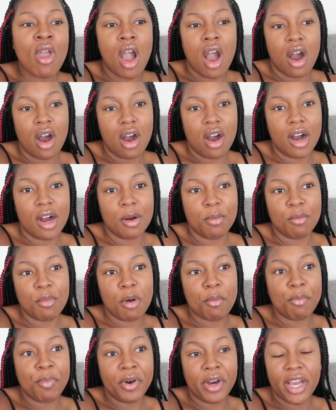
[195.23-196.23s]

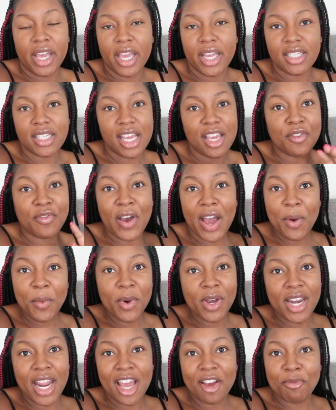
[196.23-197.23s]
But if I
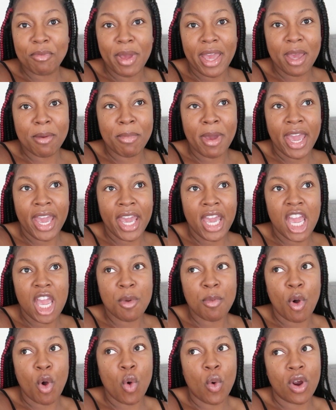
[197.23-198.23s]
wouldn't have met
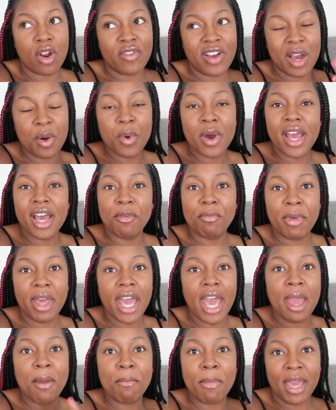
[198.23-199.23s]
babe, or if I would have
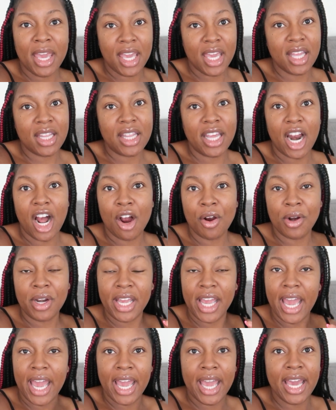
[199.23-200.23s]
met a man that
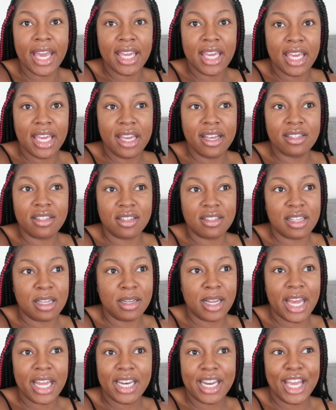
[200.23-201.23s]
already had kids or
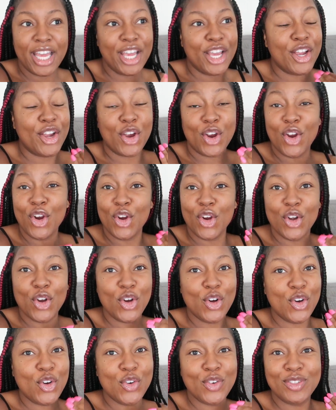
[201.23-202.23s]
something like that,
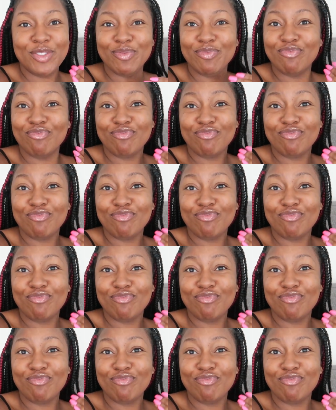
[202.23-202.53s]
girl,